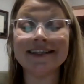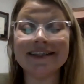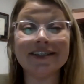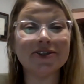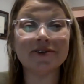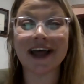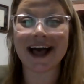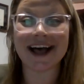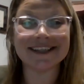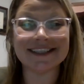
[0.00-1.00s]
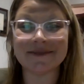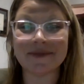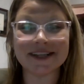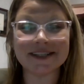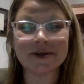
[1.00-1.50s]
This is your last
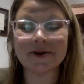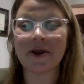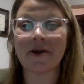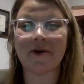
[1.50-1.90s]
semester.